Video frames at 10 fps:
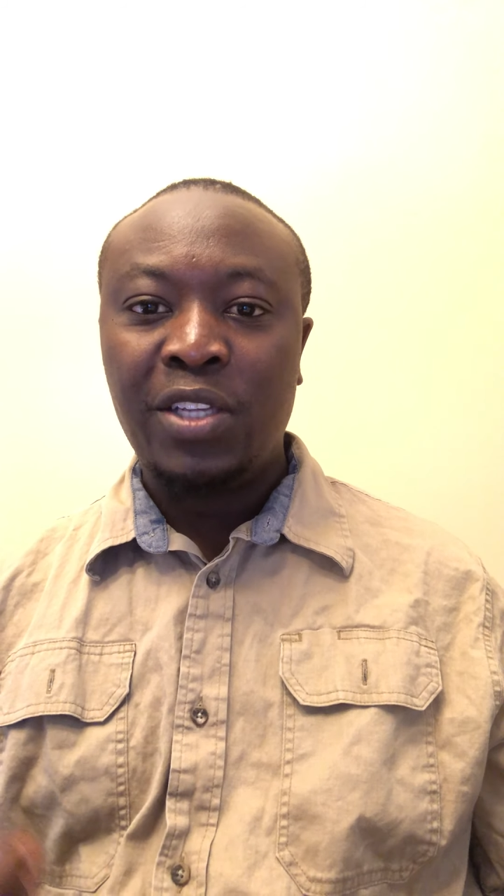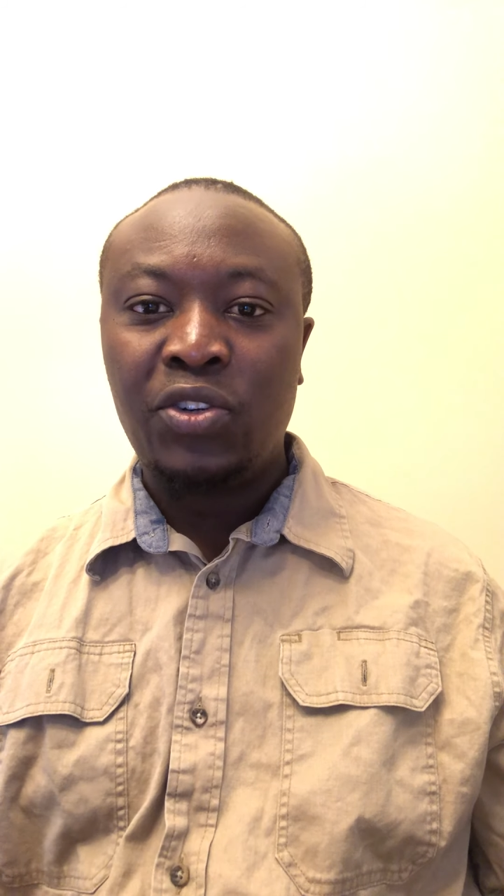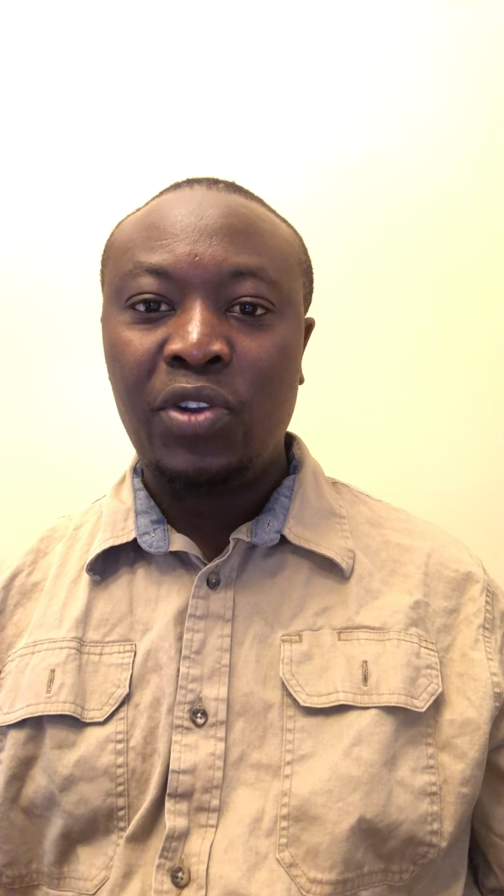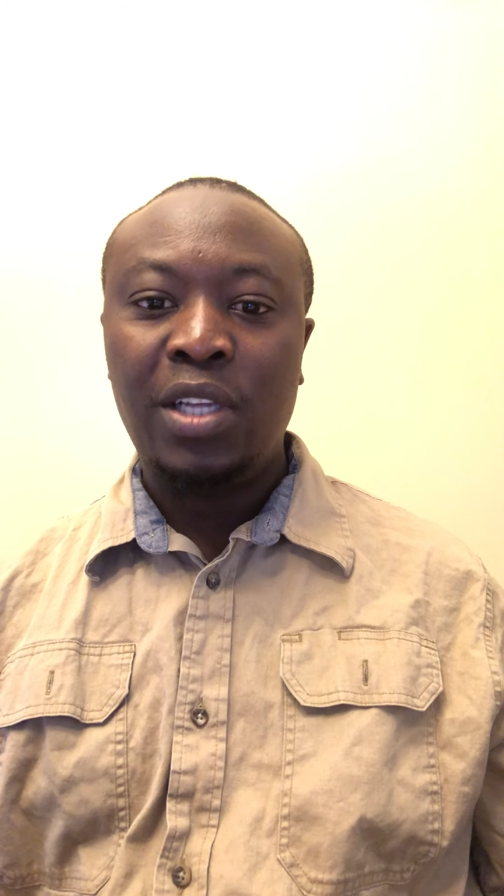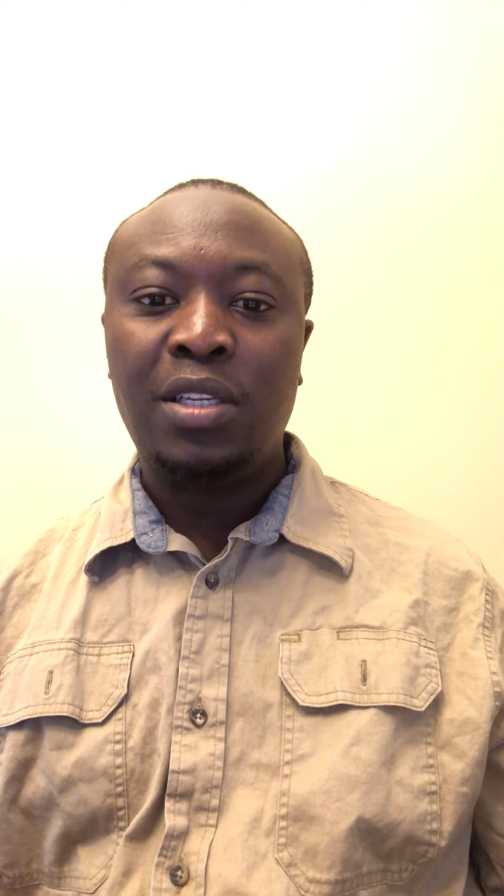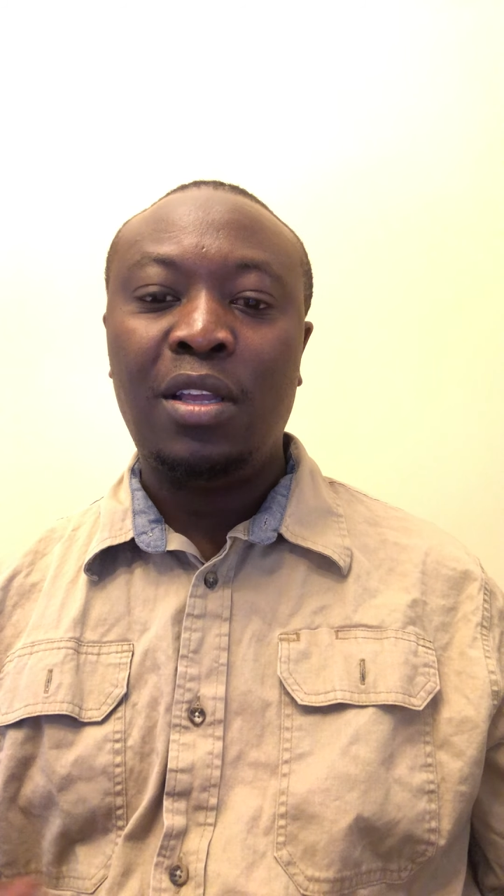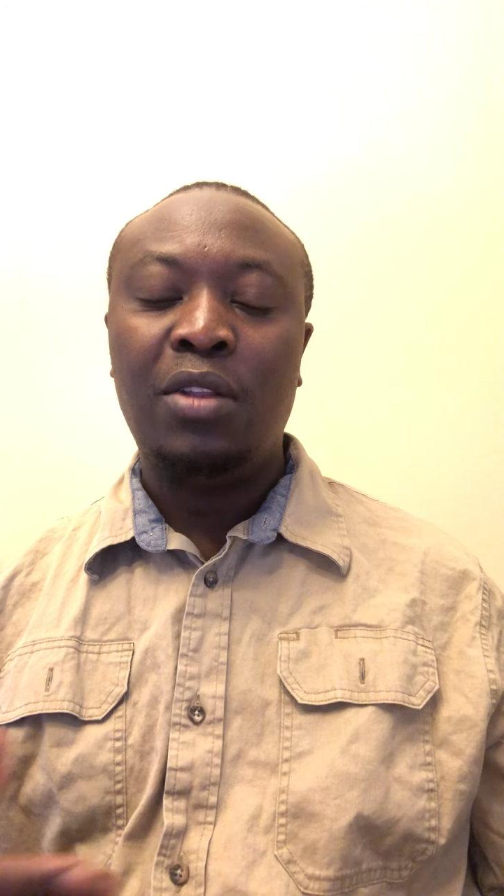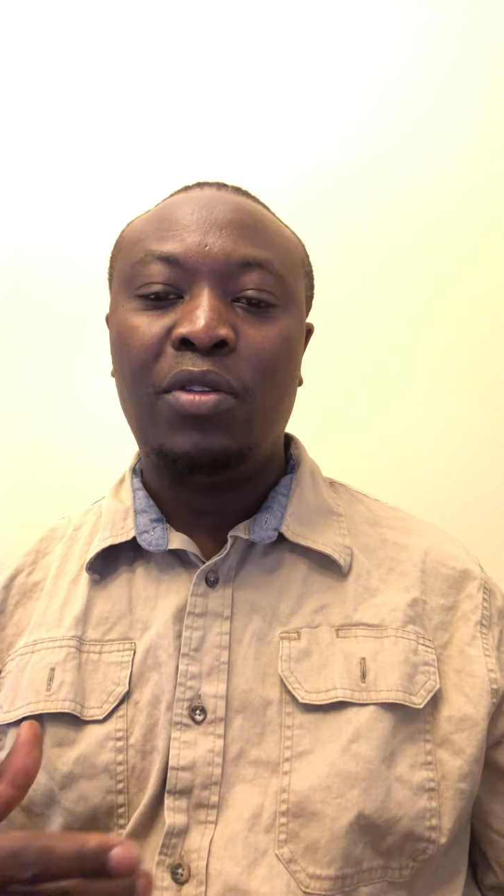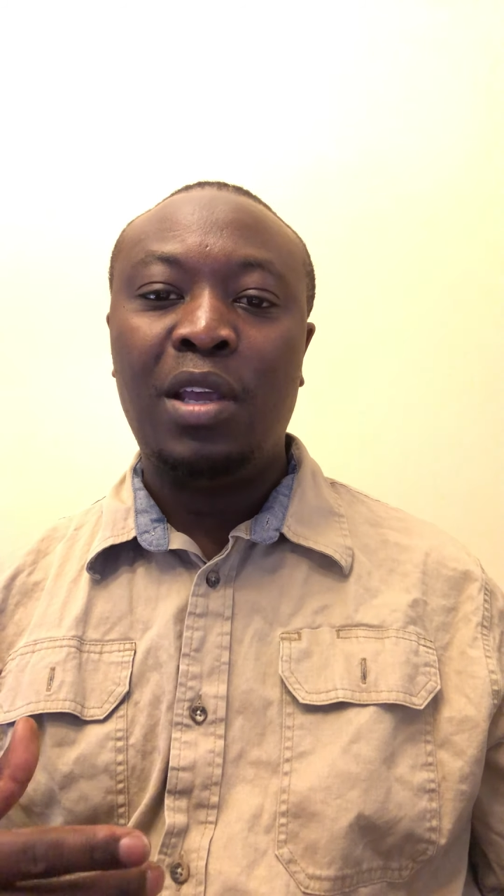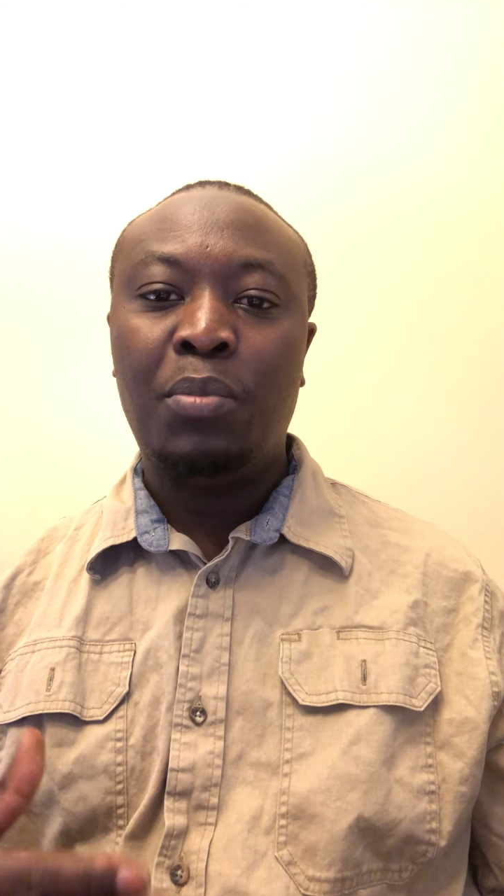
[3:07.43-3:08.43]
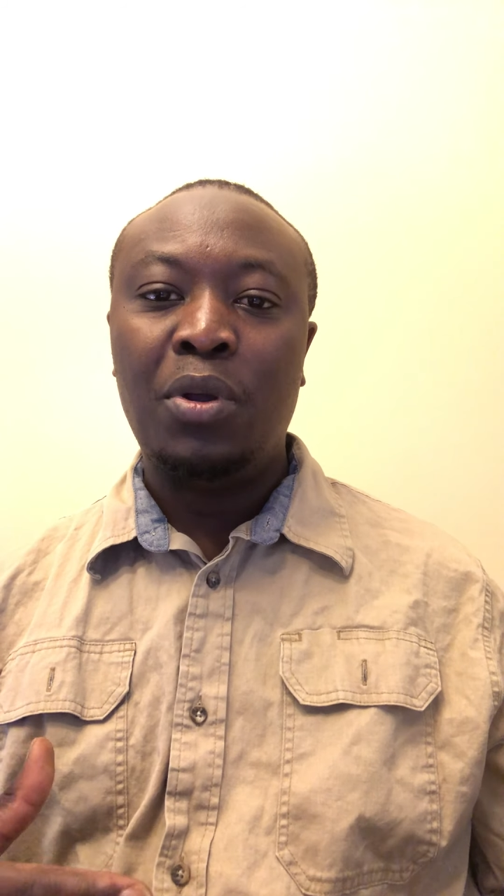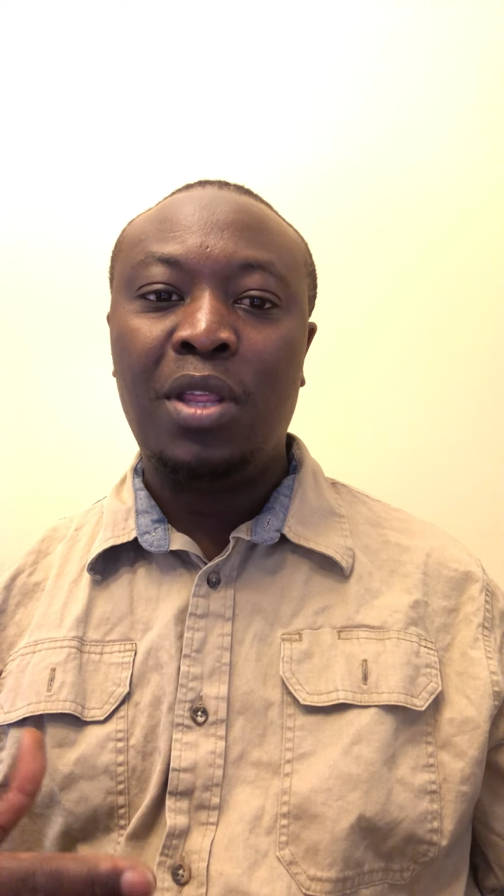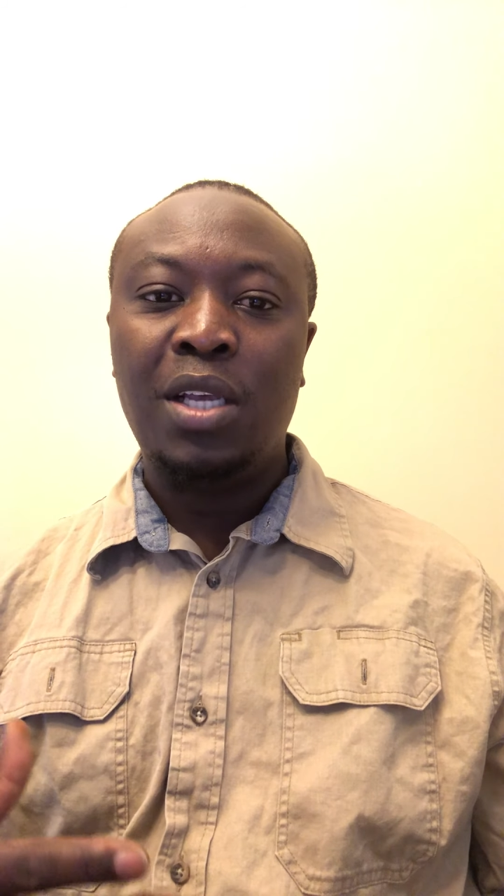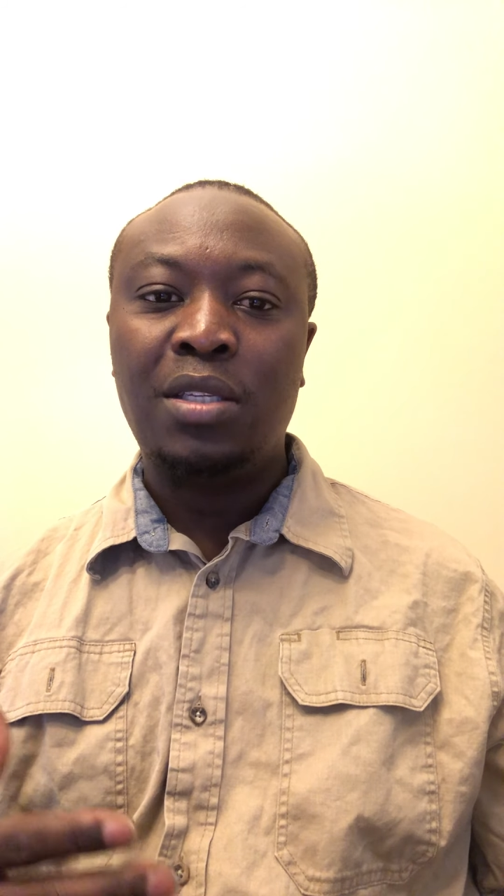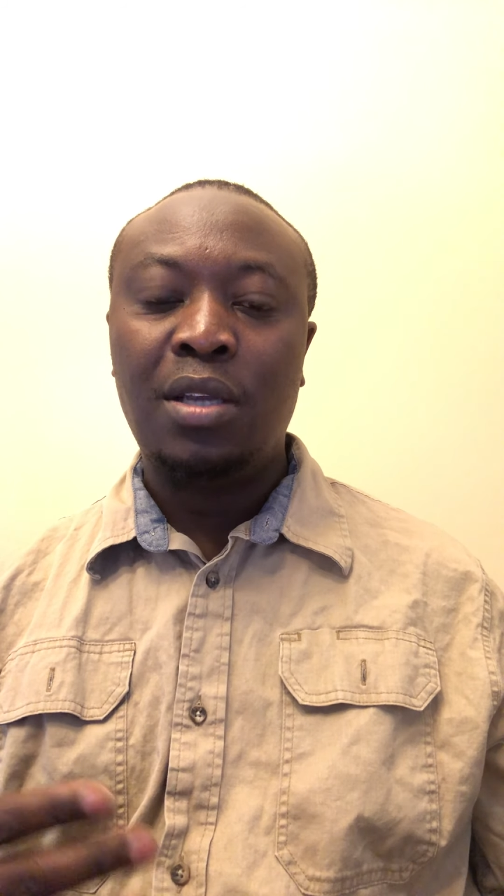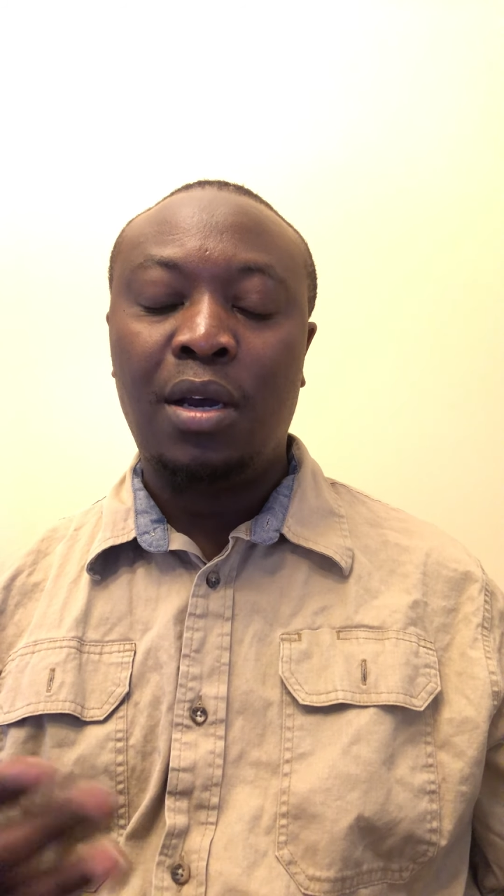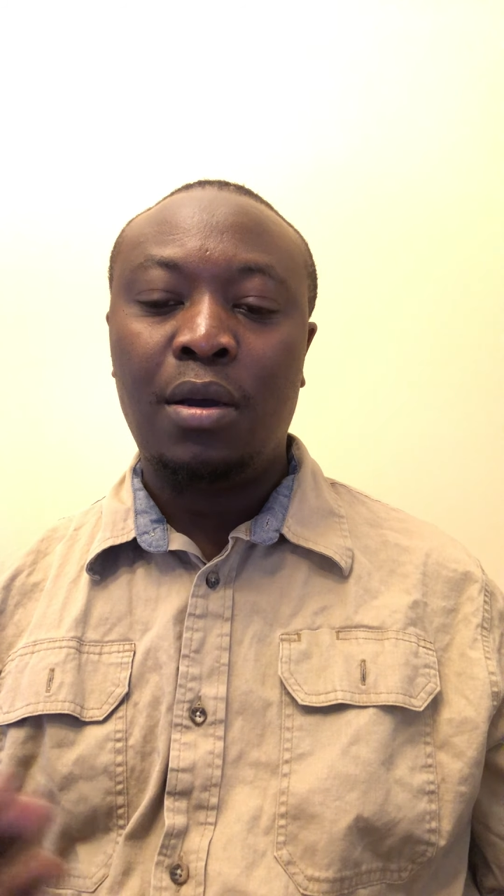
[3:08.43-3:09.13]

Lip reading: streets, they put this